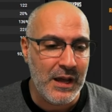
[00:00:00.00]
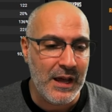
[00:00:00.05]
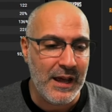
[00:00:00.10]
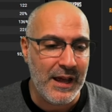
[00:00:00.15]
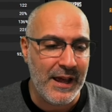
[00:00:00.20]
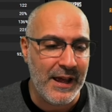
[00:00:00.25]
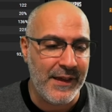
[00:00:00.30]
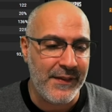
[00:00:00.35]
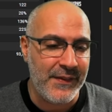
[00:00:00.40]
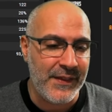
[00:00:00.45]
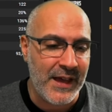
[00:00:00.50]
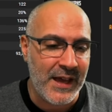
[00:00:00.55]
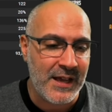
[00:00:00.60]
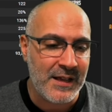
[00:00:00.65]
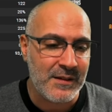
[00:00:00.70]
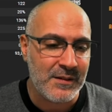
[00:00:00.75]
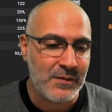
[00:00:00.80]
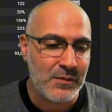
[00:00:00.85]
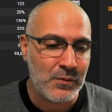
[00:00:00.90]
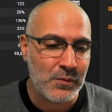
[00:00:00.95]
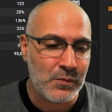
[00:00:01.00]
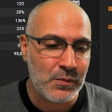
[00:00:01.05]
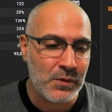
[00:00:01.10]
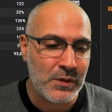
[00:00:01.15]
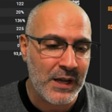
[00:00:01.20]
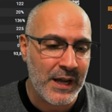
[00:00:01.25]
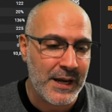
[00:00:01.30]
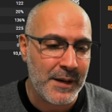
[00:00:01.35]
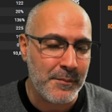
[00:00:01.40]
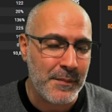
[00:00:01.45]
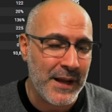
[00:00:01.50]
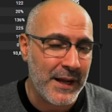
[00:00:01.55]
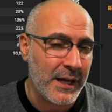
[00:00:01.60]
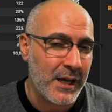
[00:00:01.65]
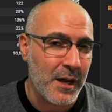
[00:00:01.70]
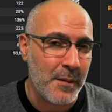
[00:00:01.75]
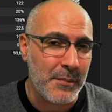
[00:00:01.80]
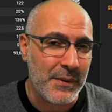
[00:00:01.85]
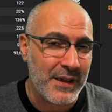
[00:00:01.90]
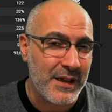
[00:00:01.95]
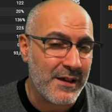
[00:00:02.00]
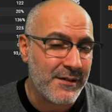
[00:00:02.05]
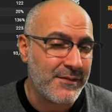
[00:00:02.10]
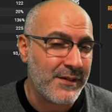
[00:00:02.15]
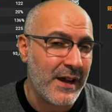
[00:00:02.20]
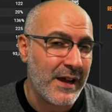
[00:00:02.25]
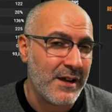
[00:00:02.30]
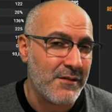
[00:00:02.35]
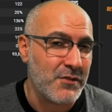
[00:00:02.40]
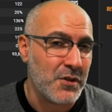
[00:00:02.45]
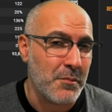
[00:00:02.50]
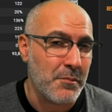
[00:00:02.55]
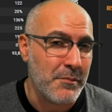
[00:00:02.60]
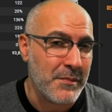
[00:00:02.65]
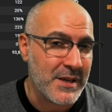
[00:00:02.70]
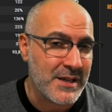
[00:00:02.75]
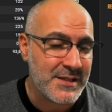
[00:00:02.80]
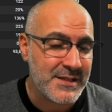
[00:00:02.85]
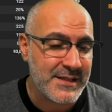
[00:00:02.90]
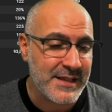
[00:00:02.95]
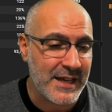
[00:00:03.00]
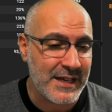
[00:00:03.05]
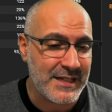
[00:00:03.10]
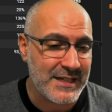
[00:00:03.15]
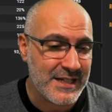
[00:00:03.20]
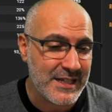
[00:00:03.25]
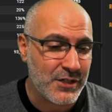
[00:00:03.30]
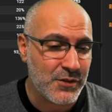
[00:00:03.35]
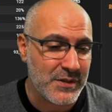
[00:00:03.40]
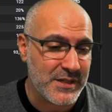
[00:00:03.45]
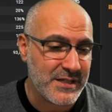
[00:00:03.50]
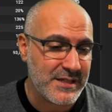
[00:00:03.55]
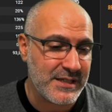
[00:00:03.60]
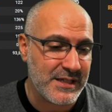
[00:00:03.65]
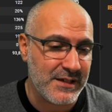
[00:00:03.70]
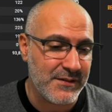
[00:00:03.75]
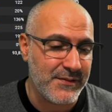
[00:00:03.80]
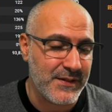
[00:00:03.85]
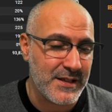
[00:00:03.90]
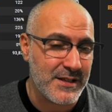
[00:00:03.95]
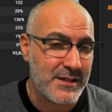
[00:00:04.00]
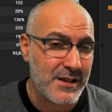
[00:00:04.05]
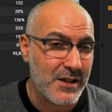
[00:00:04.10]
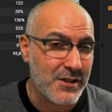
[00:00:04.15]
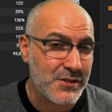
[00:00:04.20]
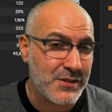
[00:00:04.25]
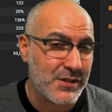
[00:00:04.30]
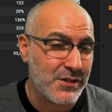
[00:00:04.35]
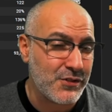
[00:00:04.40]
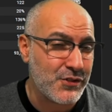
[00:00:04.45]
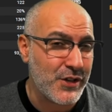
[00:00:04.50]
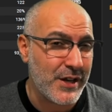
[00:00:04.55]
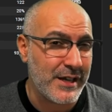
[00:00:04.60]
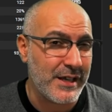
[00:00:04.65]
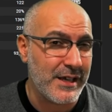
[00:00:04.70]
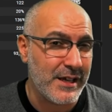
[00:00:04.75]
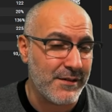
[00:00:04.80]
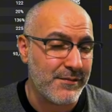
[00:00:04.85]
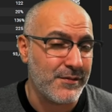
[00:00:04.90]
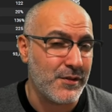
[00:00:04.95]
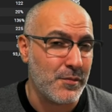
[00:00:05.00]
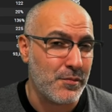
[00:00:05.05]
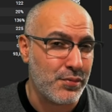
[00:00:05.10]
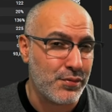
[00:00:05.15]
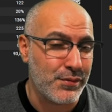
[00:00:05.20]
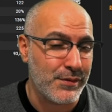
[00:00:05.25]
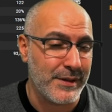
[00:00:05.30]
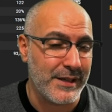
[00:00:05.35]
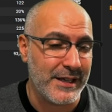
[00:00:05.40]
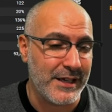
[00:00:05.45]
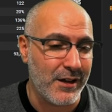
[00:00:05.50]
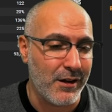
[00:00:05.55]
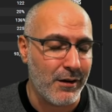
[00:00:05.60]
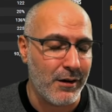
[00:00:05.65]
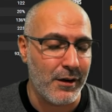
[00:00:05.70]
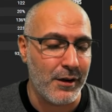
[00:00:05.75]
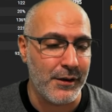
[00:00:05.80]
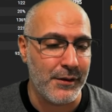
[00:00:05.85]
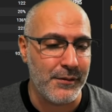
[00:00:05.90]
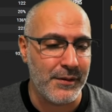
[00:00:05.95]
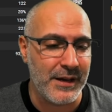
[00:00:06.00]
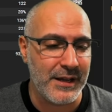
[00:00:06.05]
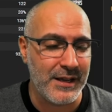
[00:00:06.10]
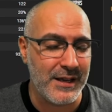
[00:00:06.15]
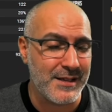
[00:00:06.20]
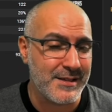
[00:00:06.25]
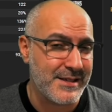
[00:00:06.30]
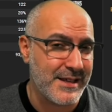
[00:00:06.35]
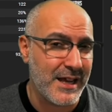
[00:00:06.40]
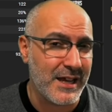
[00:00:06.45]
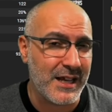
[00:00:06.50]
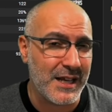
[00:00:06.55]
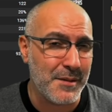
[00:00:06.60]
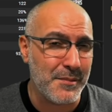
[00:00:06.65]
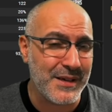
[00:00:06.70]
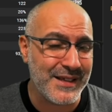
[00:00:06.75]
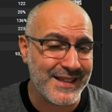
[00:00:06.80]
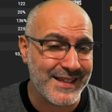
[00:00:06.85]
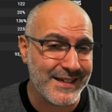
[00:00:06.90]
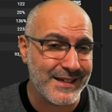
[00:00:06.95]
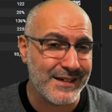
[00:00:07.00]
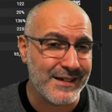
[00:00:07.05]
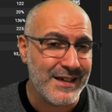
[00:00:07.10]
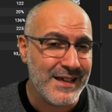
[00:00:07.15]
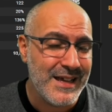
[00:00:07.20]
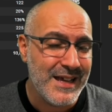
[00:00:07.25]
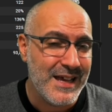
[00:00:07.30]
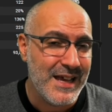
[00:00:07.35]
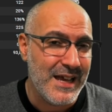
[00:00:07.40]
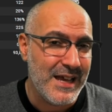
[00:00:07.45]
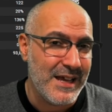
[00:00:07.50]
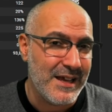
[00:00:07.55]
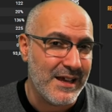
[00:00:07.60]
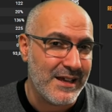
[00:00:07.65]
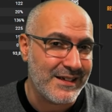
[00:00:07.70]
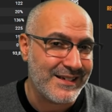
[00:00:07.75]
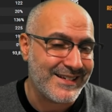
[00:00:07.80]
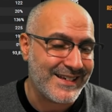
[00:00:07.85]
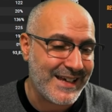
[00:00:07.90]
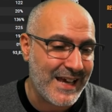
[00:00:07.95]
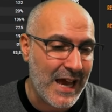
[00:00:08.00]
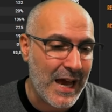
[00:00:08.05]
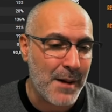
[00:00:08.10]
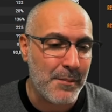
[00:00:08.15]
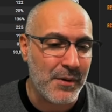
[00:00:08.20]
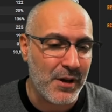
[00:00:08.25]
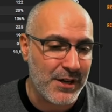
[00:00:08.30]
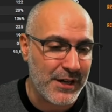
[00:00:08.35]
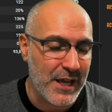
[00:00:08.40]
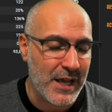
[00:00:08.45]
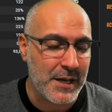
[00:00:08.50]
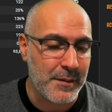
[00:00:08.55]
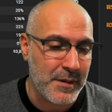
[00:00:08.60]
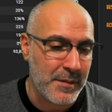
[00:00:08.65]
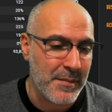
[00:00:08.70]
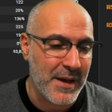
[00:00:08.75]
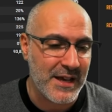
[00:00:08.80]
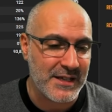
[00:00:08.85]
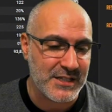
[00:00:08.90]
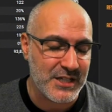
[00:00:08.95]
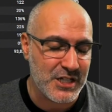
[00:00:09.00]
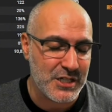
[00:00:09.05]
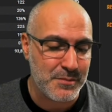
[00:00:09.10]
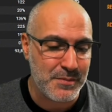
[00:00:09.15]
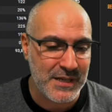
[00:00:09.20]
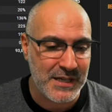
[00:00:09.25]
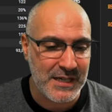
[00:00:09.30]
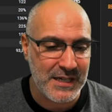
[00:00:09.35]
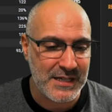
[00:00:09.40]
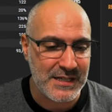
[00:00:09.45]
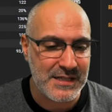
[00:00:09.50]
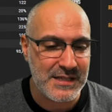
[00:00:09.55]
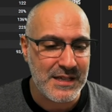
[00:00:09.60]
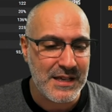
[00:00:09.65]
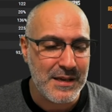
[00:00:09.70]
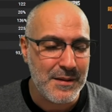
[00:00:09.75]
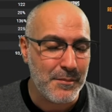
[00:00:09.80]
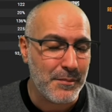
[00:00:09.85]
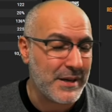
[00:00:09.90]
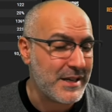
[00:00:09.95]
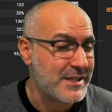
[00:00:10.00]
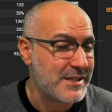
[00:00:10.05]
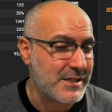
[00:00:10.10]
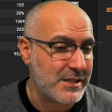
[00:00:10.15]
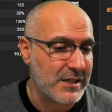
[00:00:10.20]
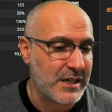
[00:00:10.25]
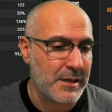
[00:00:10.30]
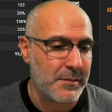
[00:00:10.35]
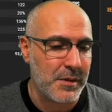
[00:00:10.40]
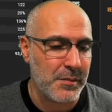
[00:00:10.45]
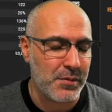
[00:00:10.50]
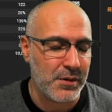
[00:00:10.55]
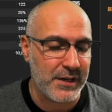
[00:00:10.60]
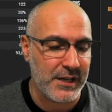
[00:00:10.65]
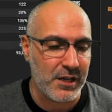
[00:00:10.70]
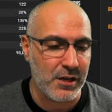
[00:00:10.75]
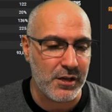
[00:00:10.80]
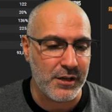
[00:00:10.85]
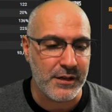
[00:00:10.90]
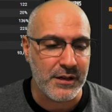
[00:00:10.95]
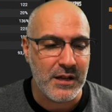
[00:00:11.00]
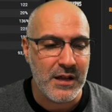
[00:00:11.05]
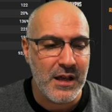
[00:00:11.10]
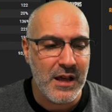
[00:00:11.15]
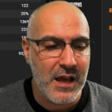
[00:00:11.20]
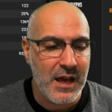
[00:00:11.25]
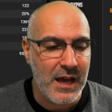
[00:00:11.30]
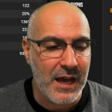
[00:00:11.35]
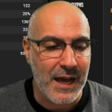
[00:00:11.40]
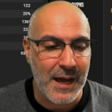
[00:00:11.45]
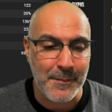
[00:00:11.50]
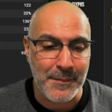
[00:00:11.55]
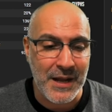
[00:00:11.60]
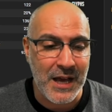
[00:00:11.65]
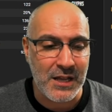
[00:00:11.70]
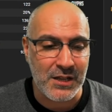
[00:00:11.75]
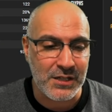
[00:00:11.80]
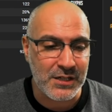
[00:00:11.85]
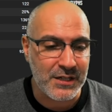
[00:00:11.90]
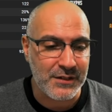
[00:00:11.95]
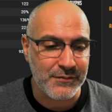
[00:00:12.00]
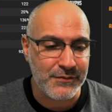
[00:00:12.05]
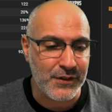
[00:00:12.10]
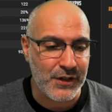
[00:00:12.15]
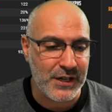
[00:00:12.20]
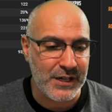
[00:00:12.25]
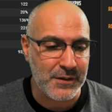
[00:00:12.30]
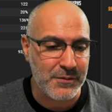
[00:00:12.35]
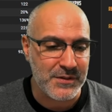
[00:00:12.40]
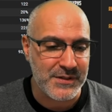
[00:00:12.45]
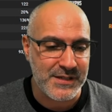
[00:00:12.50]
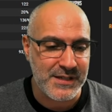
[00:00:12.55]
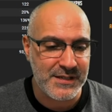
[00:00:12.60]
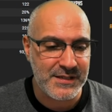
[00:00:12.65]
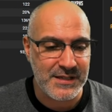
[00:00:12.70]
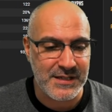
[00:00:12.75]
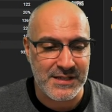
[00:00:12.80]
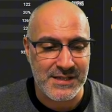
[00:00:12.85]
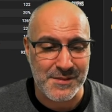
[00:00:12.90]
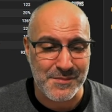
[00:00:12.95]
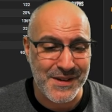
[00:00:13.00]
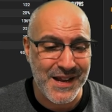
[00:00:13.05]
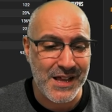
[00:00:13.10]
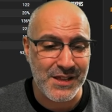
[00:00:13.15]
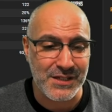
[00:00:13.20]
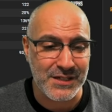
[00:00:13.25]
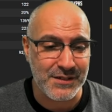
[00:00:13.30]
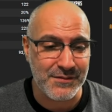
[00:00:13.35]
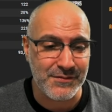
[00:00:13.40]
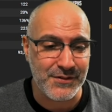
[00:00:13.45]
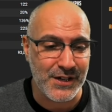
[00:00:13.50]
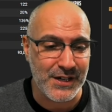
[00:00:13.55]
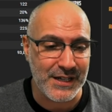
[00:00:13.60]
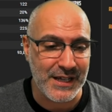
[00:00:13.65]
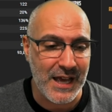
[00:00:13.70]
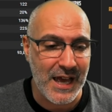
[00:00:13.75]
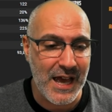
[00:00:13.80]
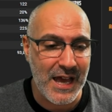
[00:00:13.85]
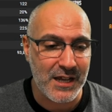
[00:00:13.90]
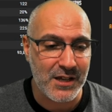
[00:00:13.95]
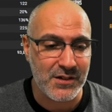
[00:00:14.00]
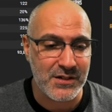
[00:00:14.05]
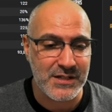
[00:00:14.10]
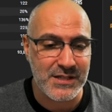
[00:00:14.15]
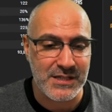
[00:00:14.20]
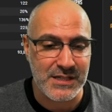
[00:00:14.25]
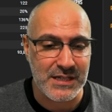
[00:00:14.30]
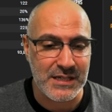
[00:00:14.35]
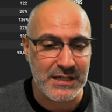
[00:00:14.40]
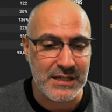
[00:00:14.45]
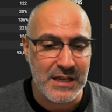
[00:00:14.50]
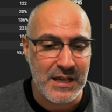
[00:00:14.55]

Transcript: and that will kind of make up if I ever miss that decreased defense. I'll still try to hit for pretty hard, right? It's not going to be the cap on enemy max H P hits, but it's still going to be pretty hard. I'm not looking for any resistance. I'm not looking for any accuracy.